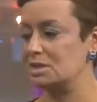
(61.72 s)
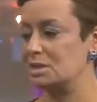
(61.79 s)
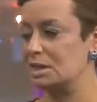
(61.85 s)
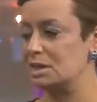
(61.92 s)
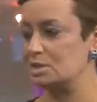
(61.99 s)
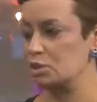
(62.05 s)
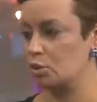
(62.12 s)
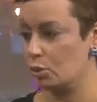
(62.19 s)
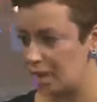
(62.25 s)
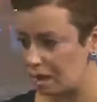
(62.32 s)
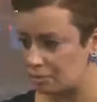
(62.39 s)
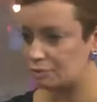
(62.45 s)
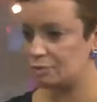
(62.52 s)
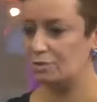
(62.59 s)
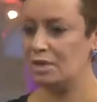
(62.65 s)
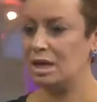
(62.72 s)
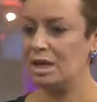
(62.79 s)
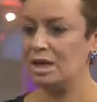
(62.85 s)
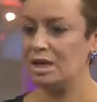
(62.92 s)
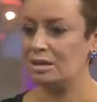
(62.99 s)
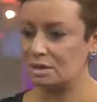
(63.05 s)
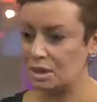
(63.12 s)
State. So if
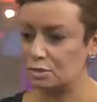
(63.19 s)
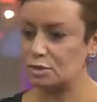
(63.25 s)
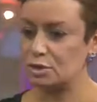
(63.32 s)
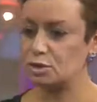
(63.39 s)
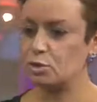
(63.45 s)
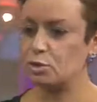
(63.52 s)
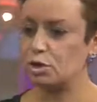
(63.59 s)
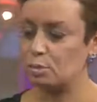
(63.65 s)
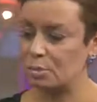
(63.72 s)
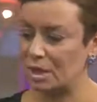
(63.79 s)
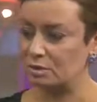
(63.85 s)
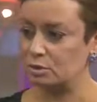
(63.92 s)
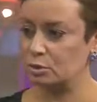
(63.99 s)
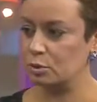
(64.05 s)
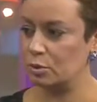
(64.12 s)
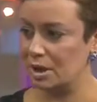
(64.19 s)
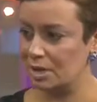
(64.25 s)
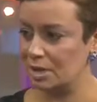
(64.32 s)
Deir Azur battle